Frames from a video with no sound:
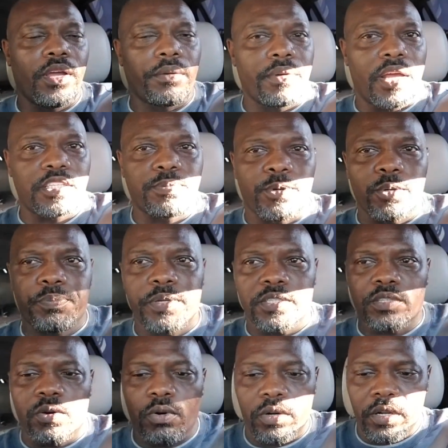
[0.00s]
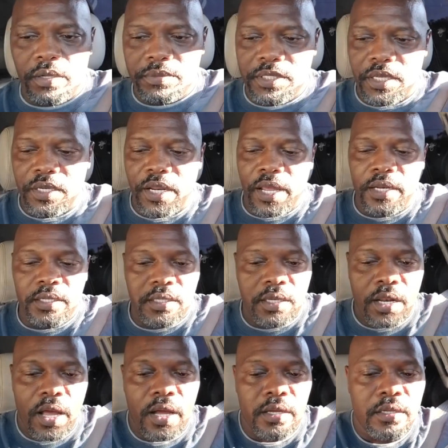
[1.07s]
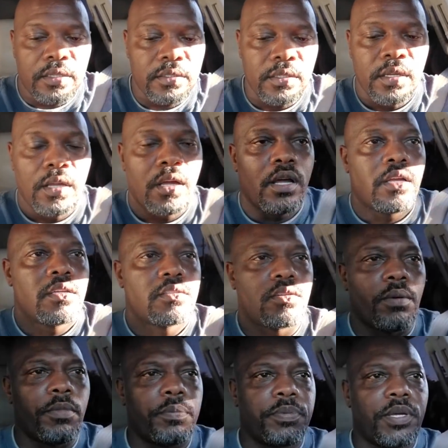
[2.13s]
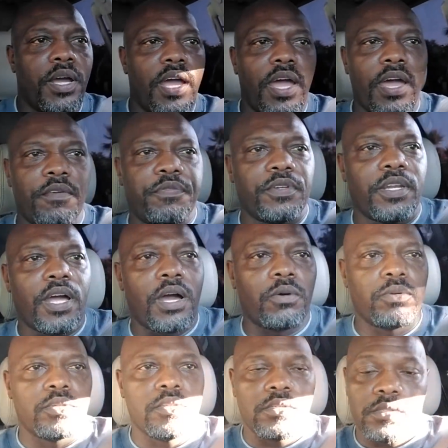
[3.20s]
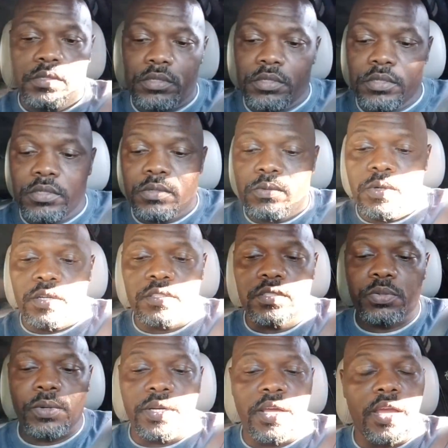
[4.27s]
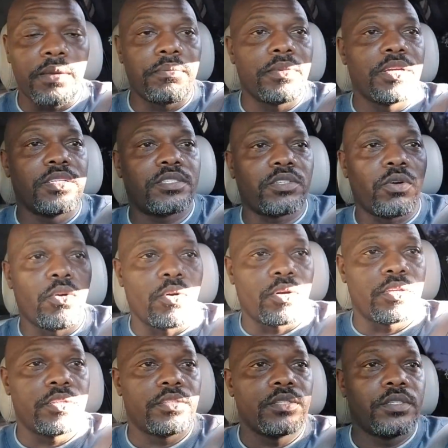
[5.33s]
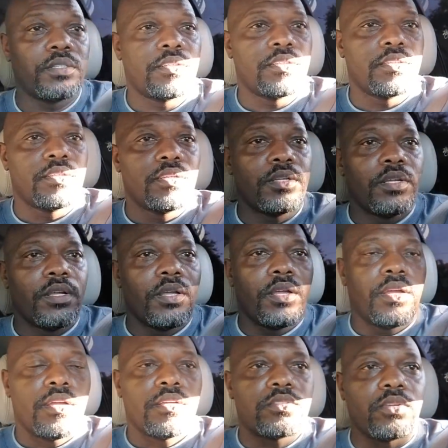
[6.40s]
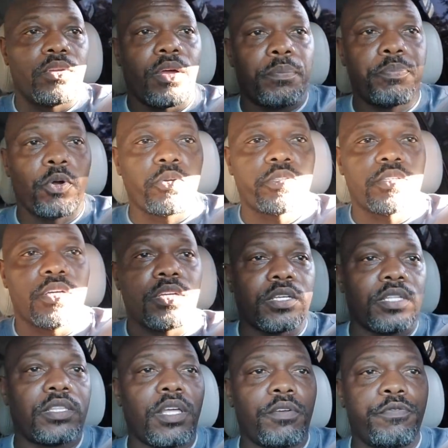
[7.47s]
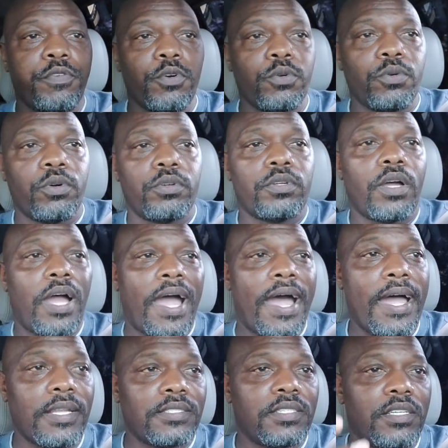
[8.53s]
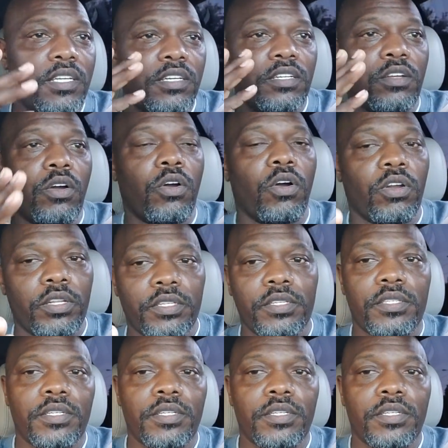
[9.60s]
not supposed to pick the order until 9 o'clock. So I'm going to be a half an hour, well, 28 minutes early. So that person going to get their food hot and early.